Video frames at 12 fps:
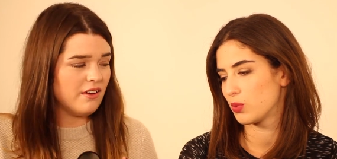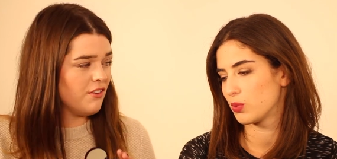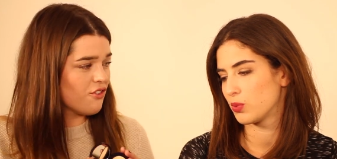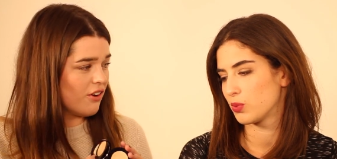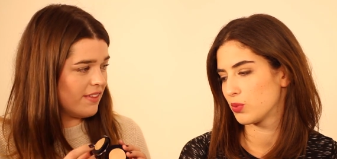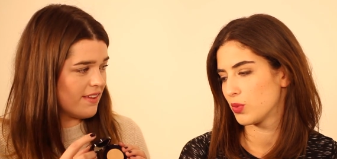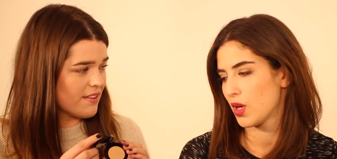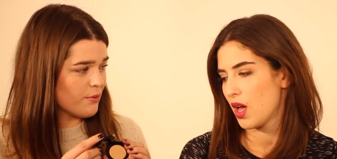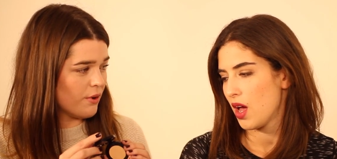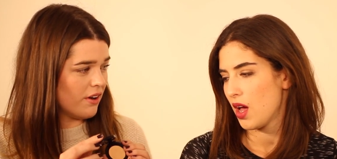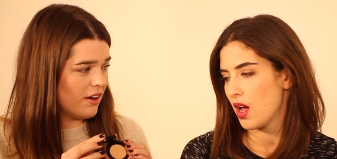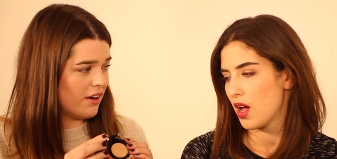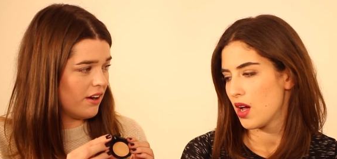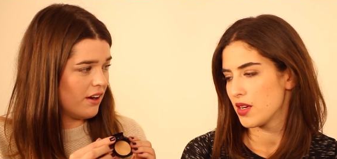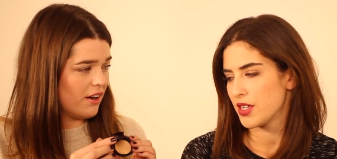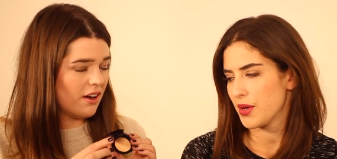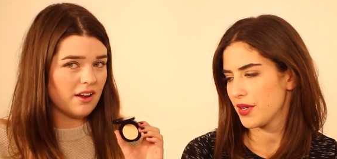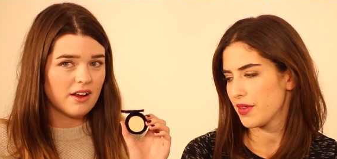Speaker 1: Have you tried this one?
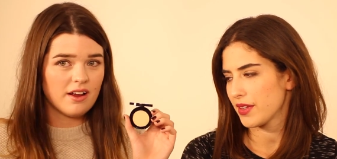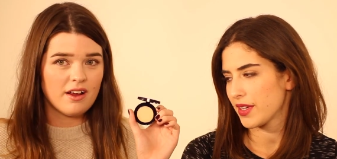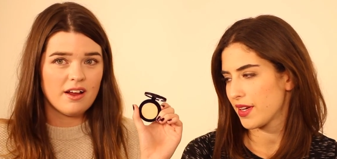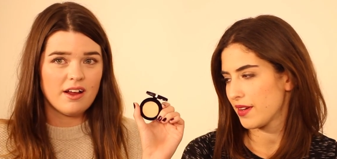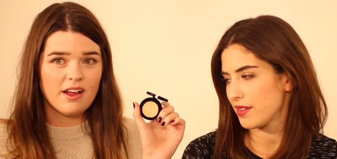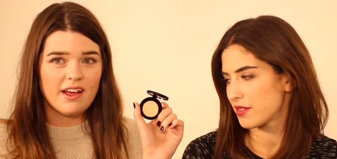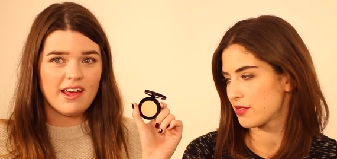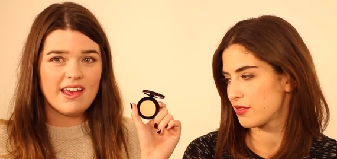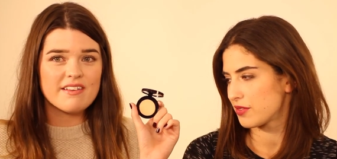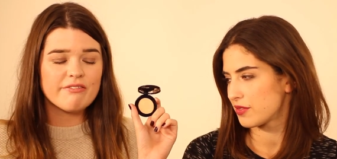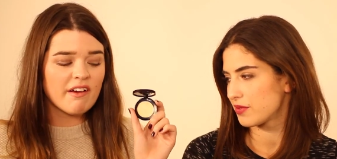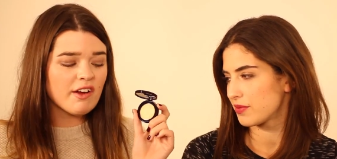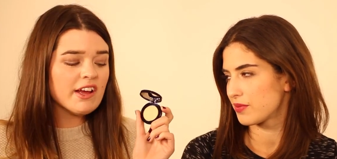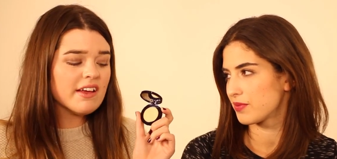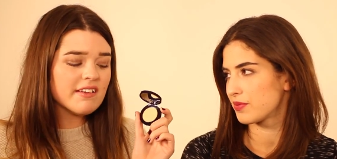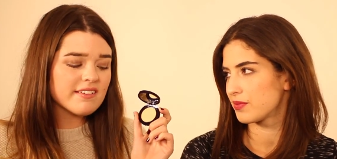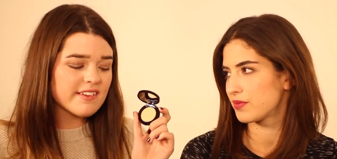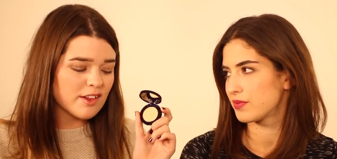No, I don't think I have. It's
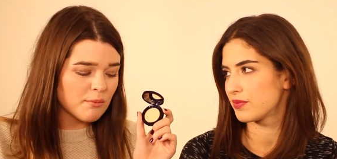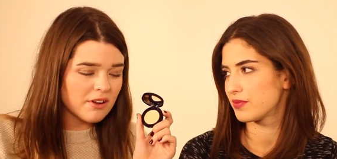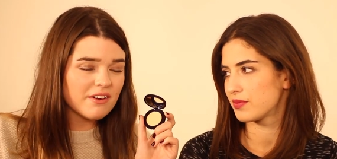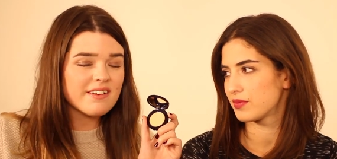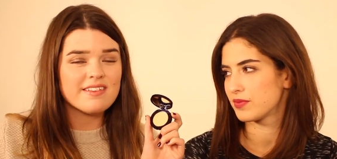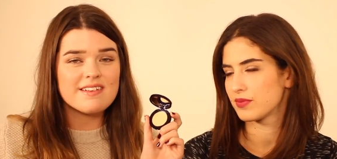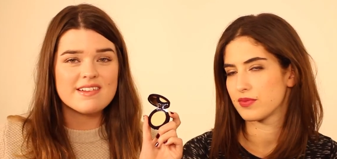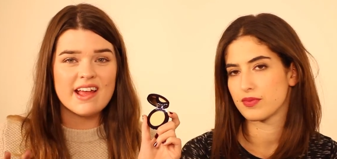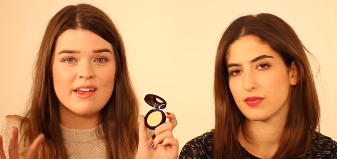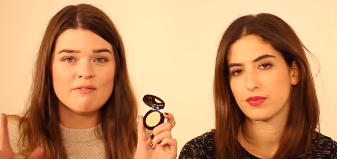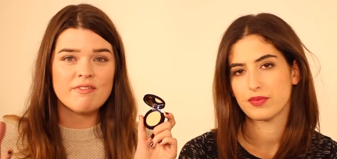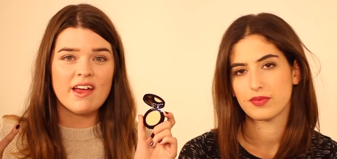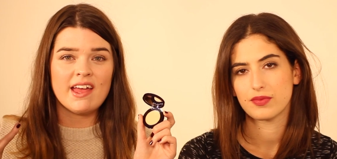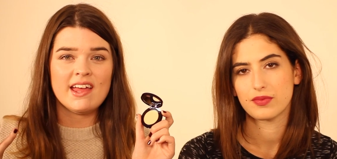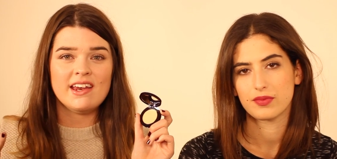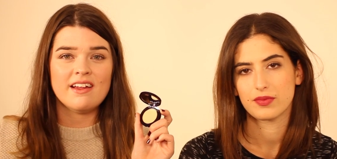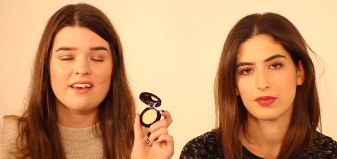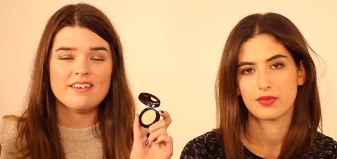very similar. It's in the same
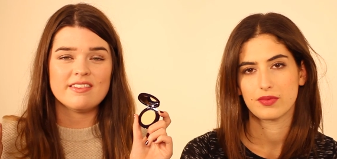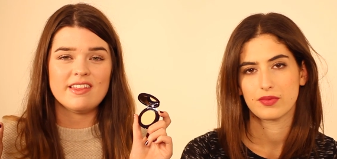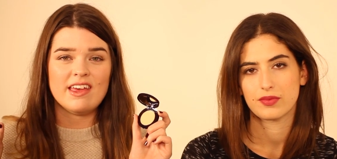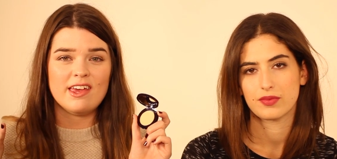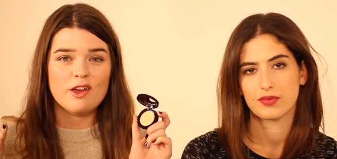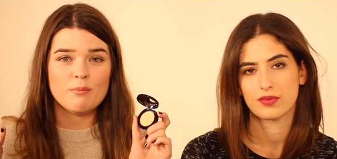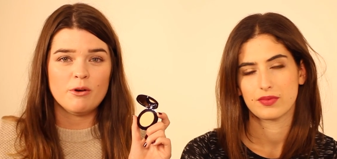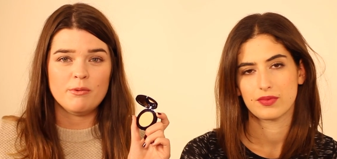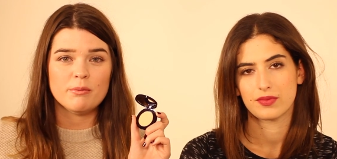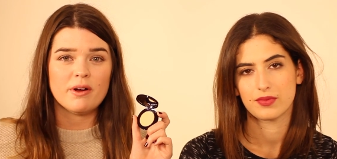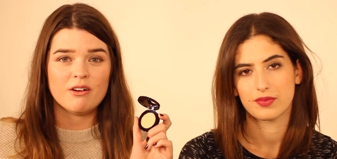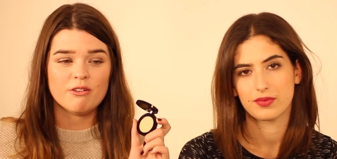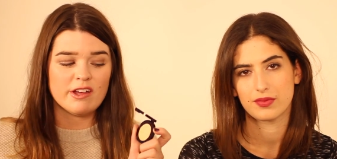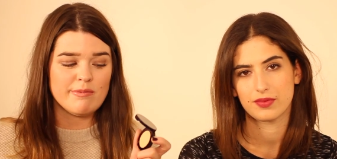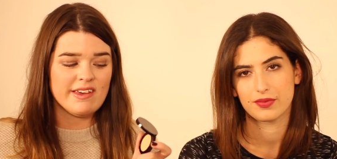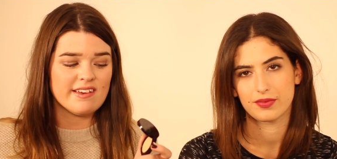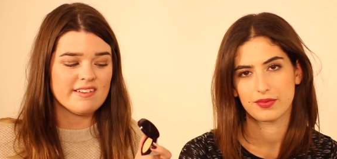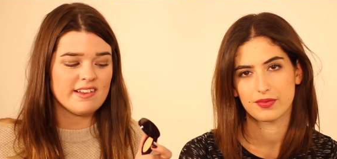vein as the Bobbi Brown
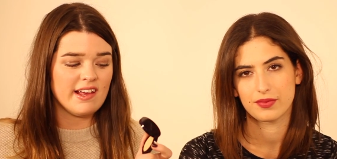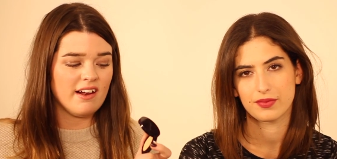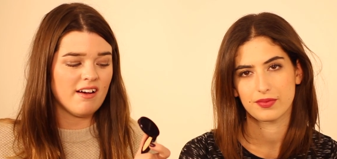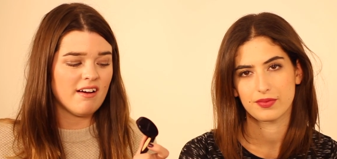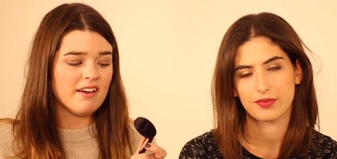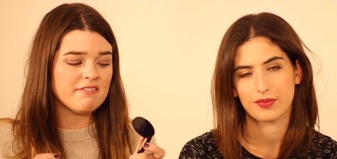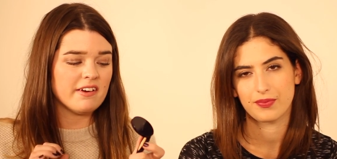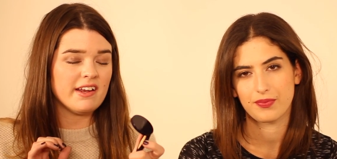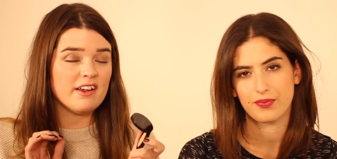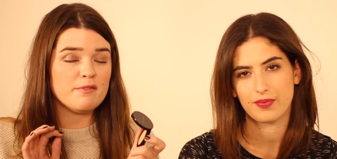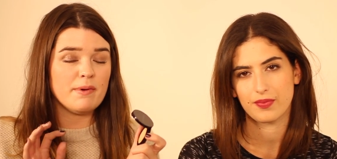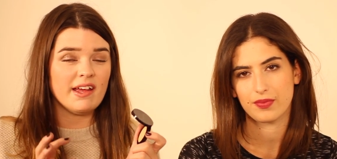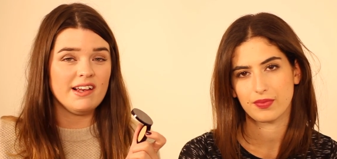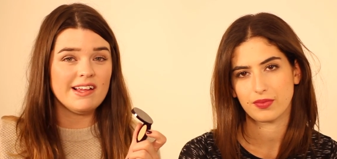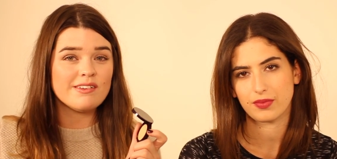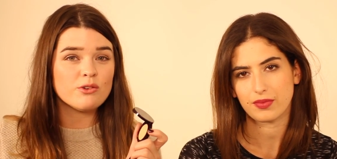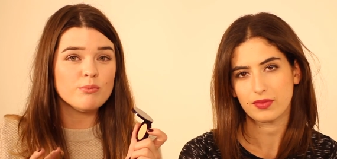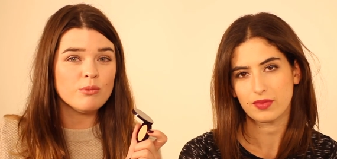Creamy Concealer. I find it to be a
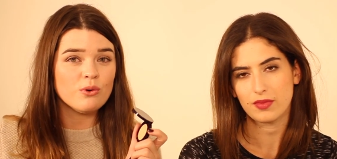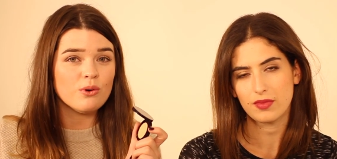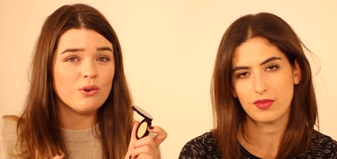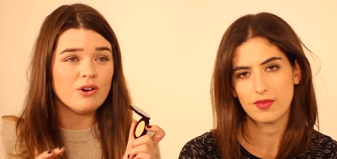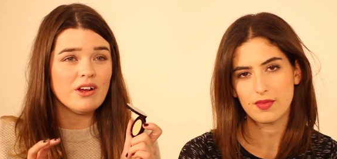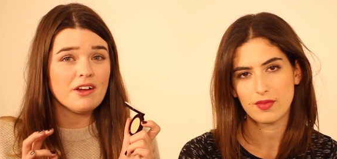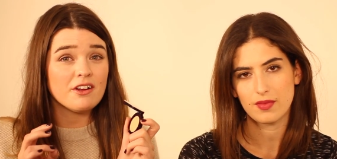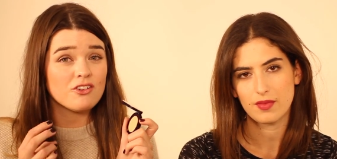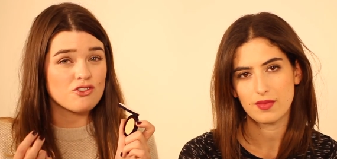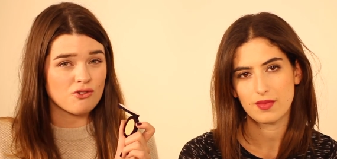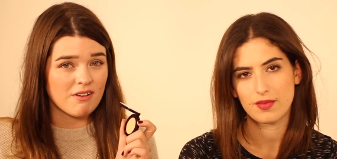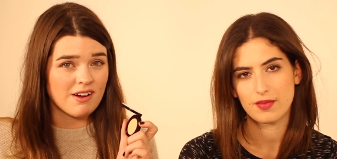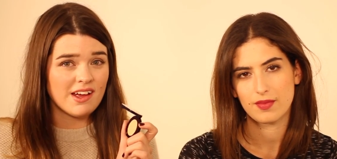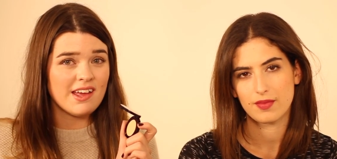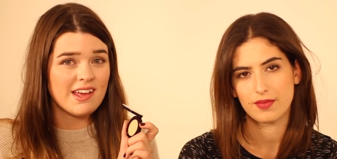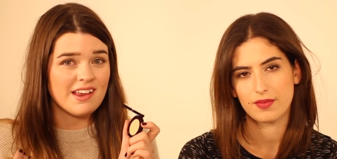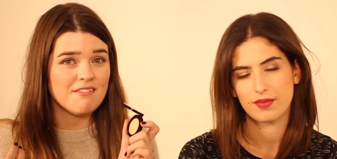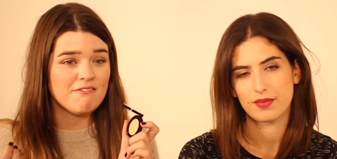little more dry
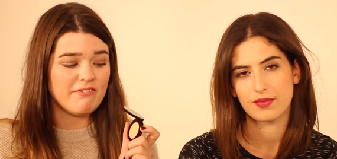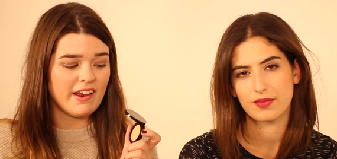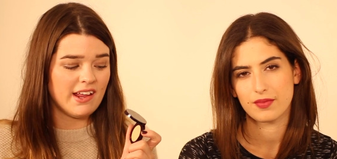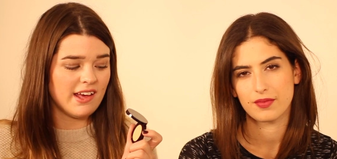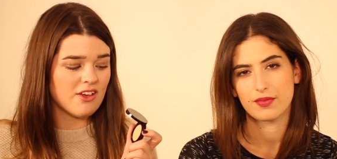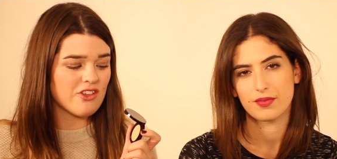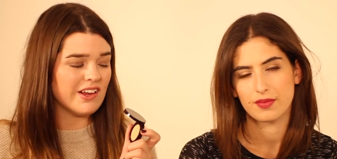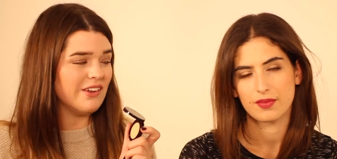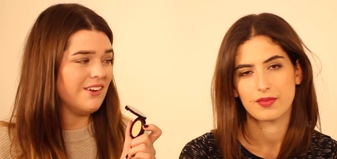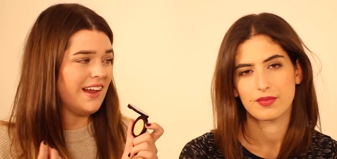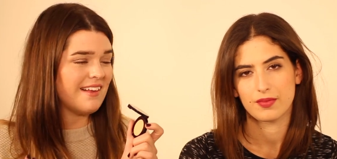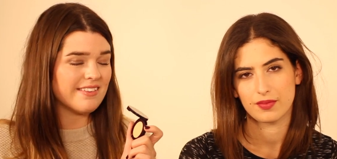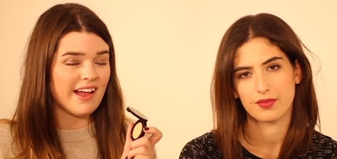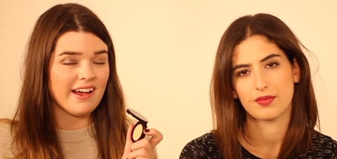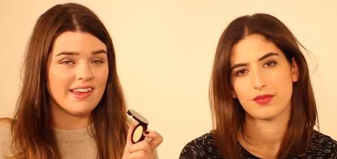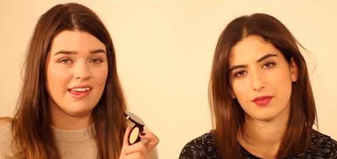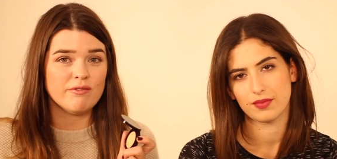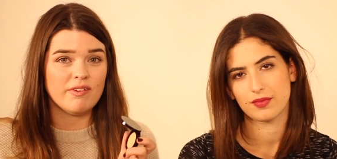in finish, a little less
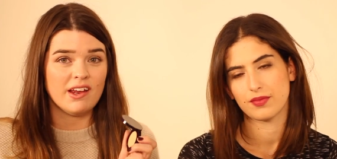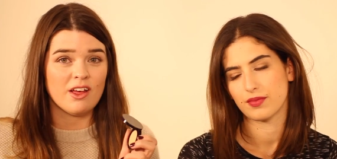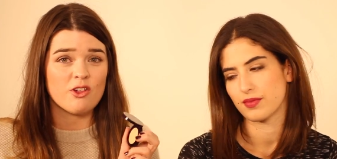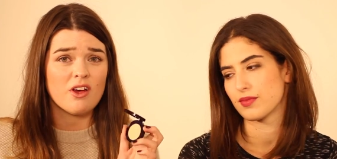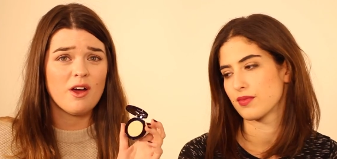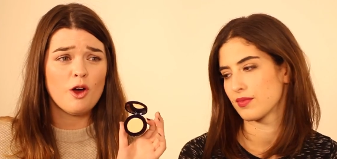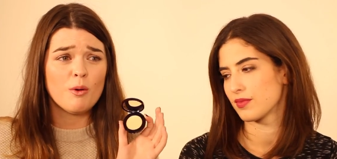tacky in finish,